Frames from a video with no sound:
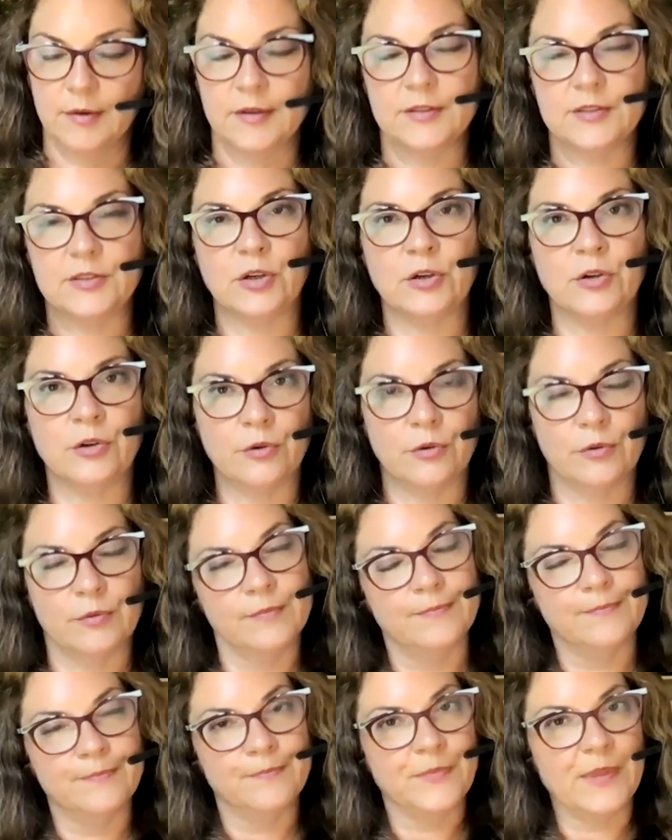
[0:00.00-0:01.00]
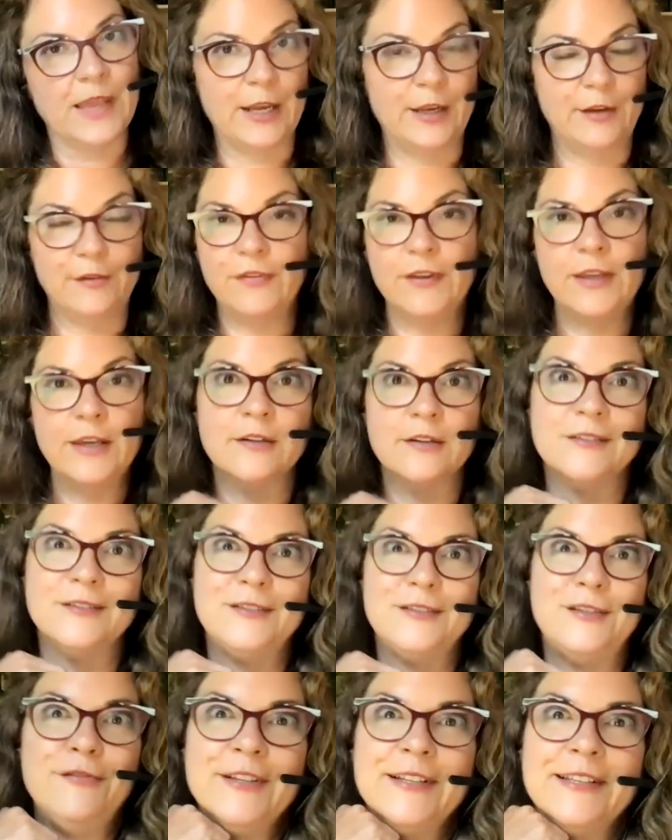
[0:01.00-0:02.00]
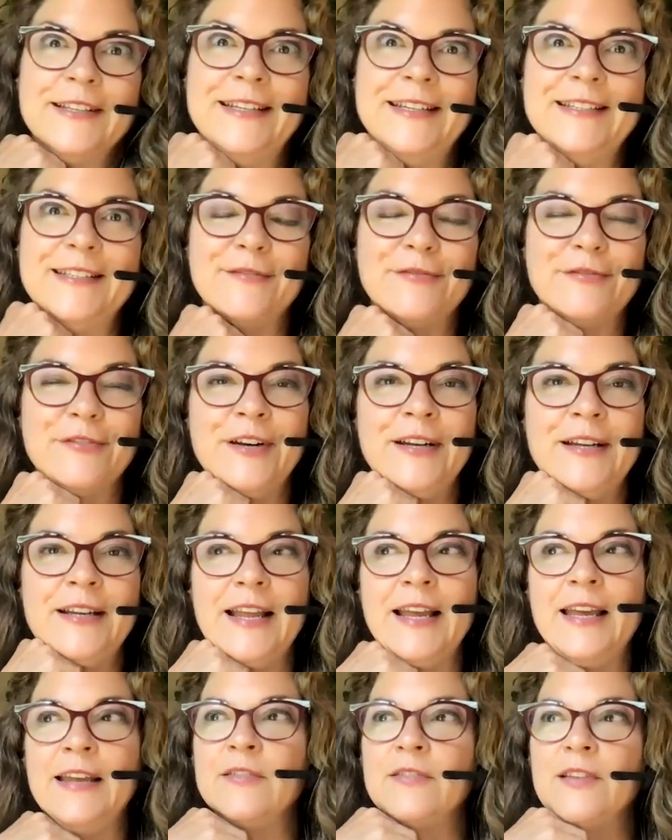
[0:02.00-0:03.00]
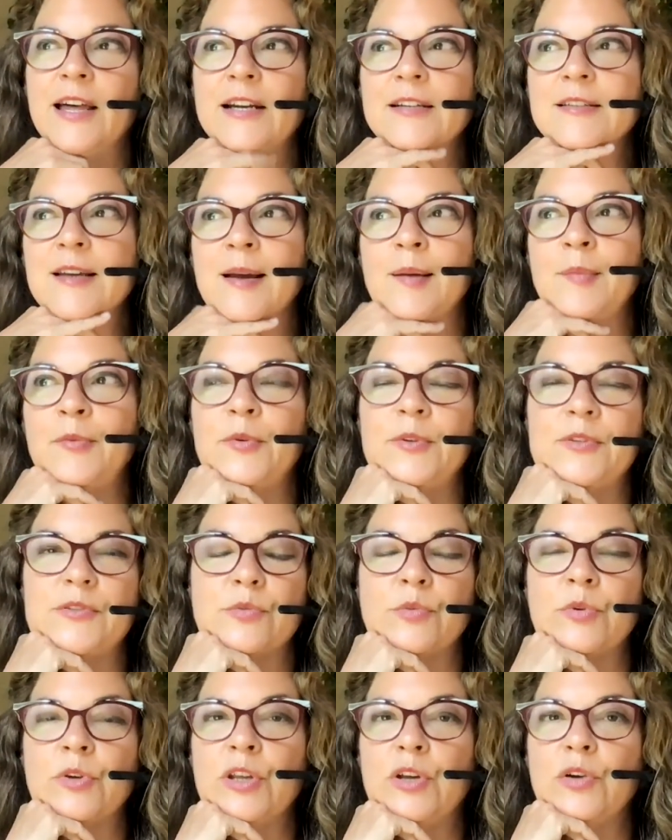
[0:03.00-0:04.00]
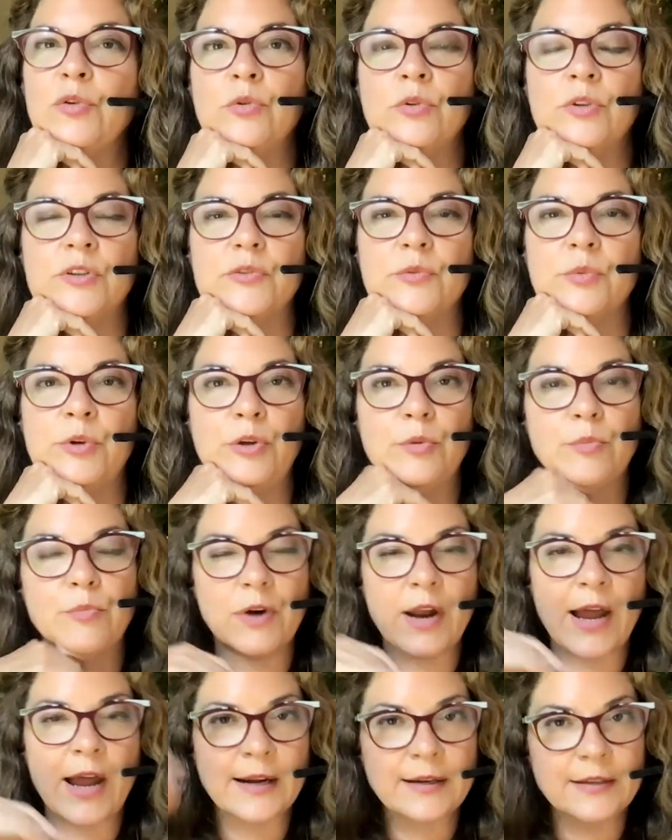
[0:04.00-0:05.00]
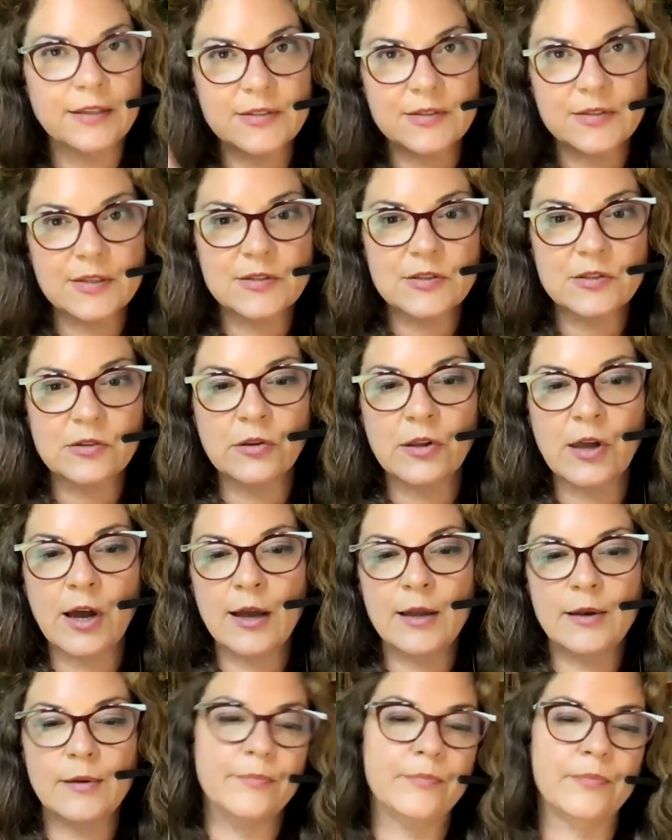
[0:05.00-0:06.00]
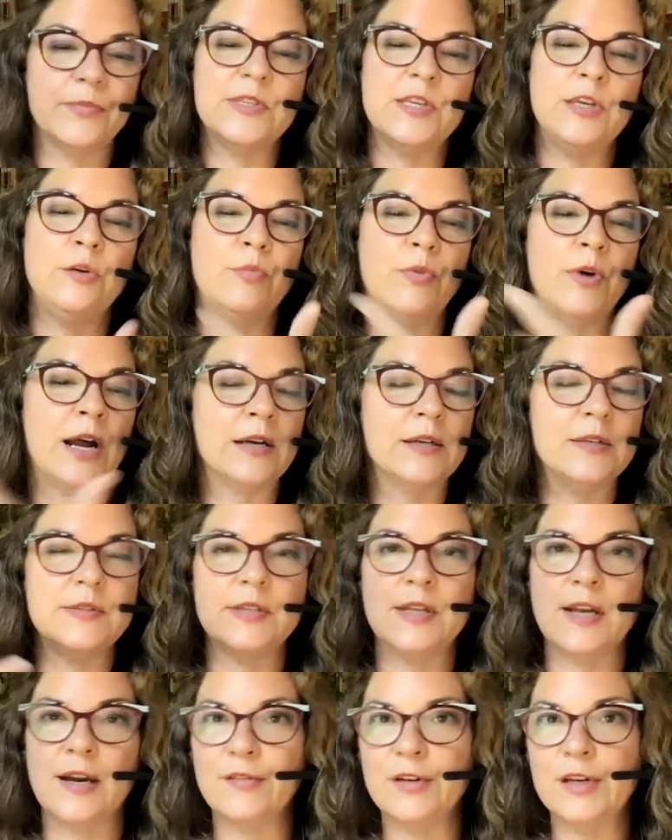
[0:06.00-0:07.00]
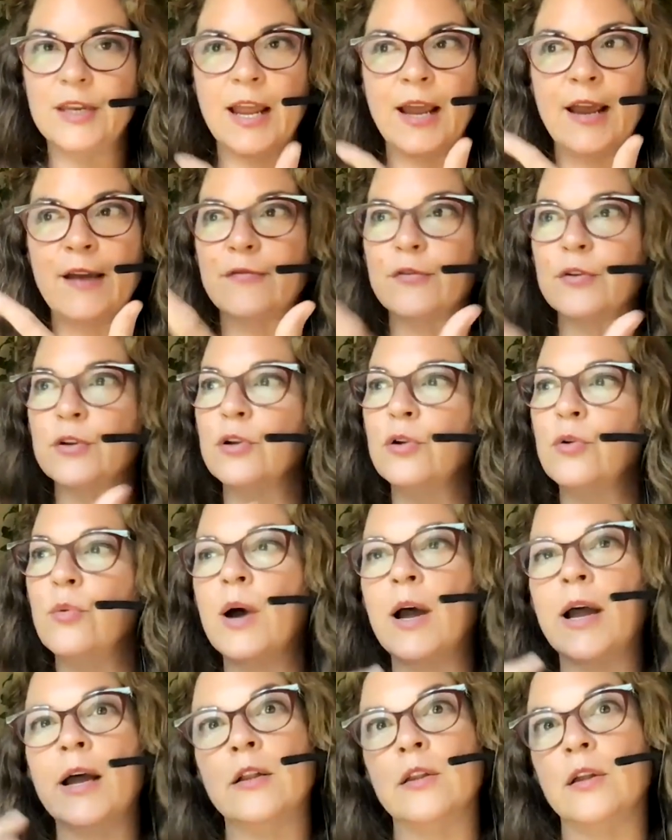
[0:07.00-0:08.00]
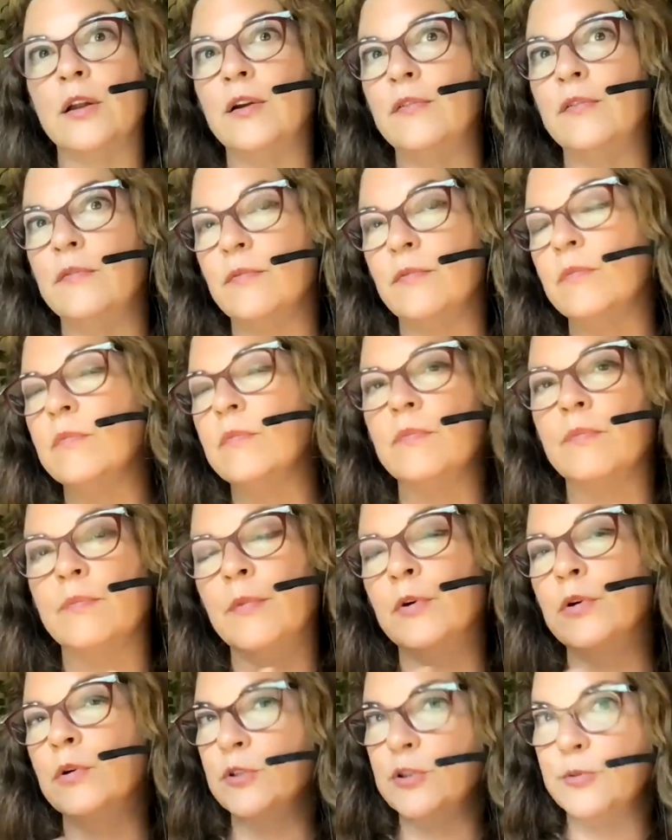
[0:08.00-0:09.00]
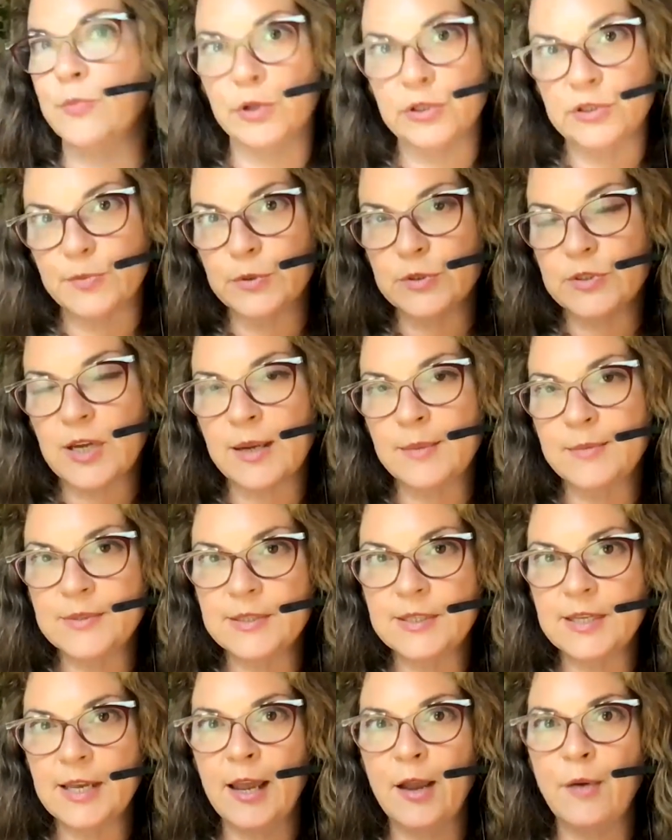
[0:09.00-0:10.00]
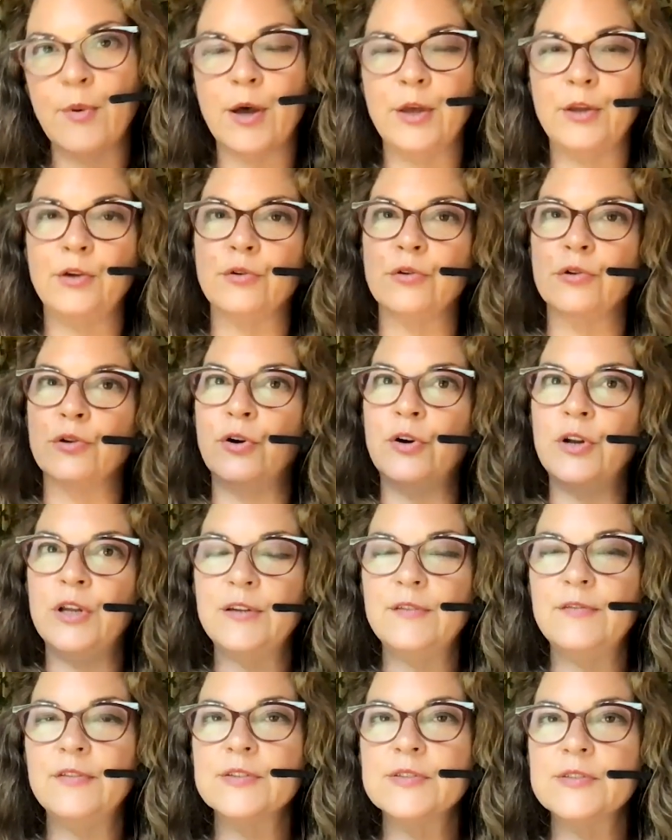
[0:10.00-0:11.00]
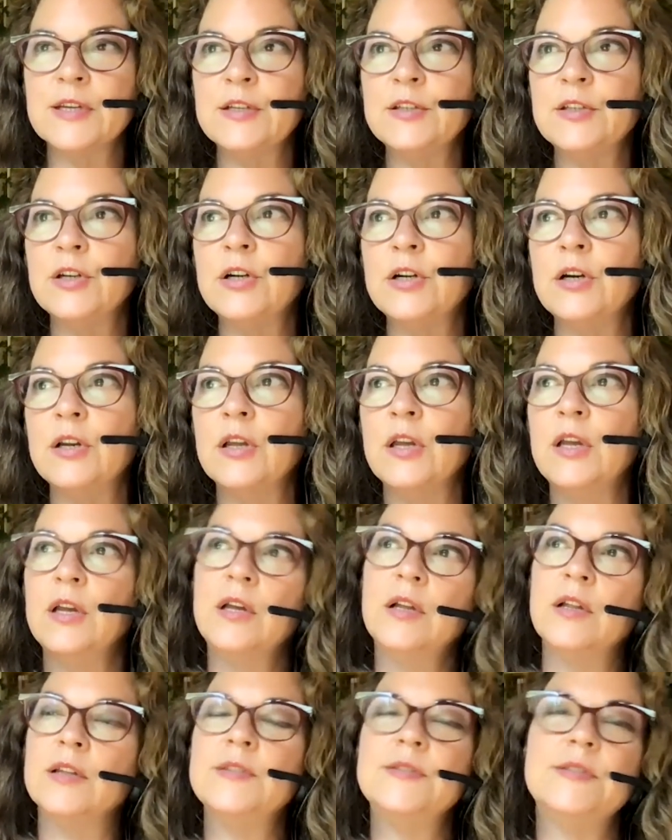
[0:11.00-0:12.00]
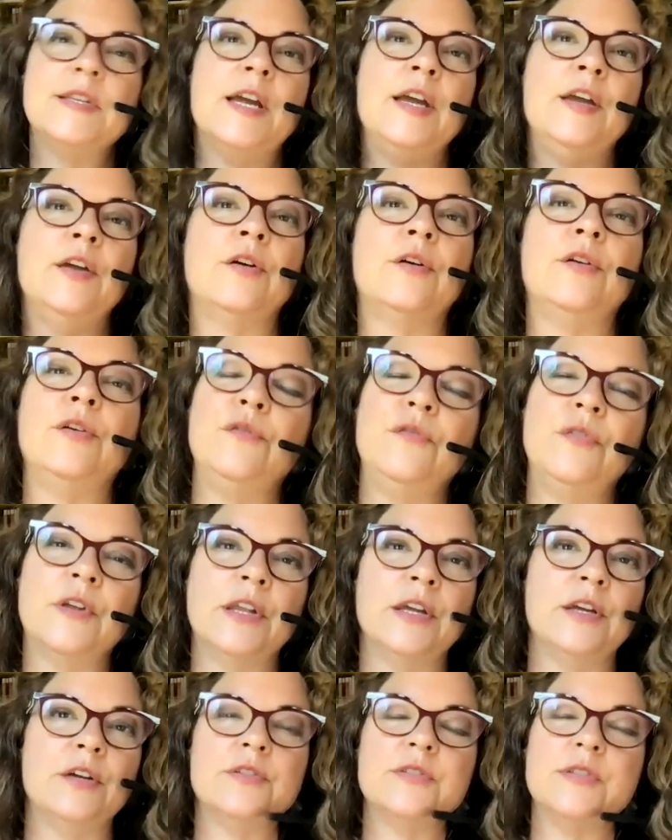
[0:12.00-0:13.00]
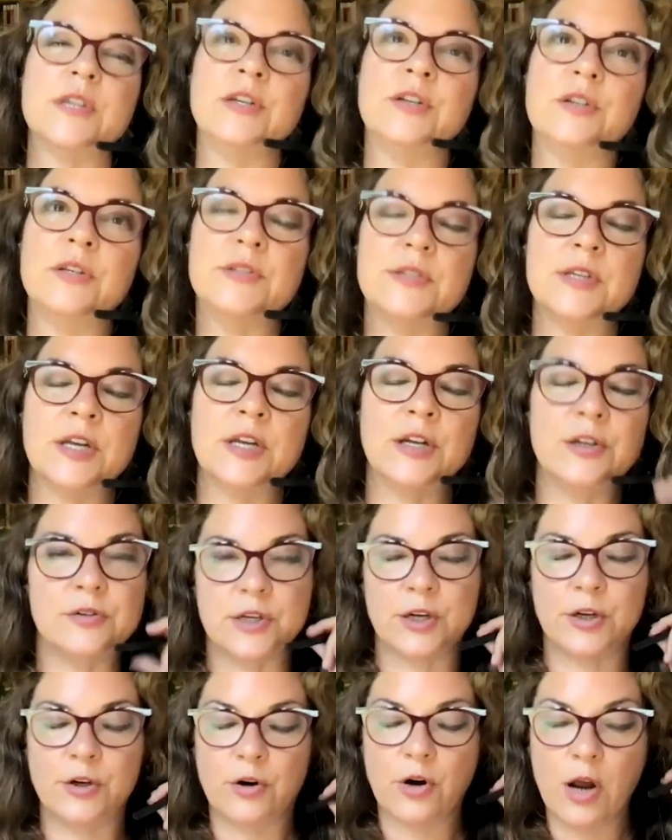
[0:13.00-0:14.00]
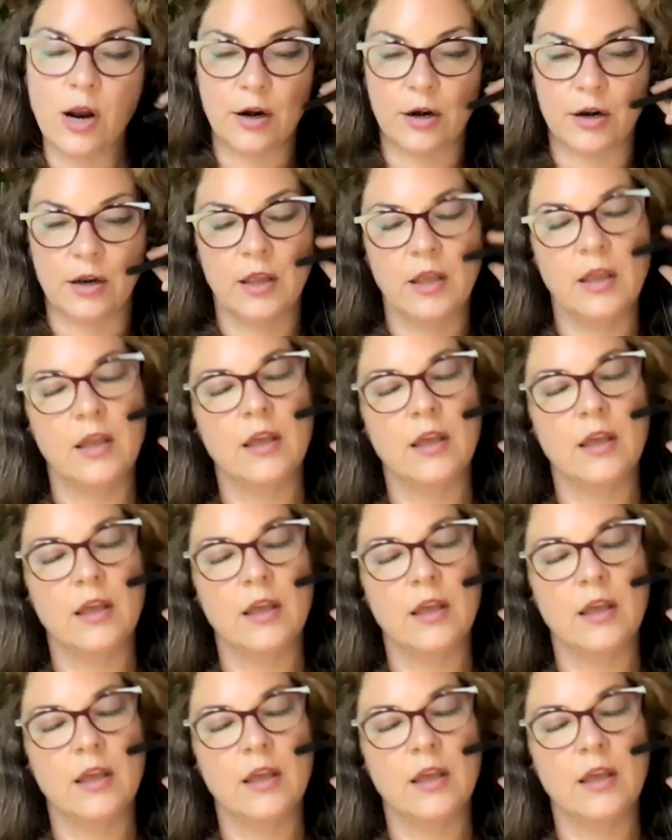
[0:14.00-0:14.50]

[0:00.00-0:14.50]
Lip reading: So how do you feel? Do you feel any different? And a lot of times what's really cool is when you practice this a lot, so you practice it every day for a little while or multiple times a day while you're learning to feel centered. Let's say you feel like your center is on your heart.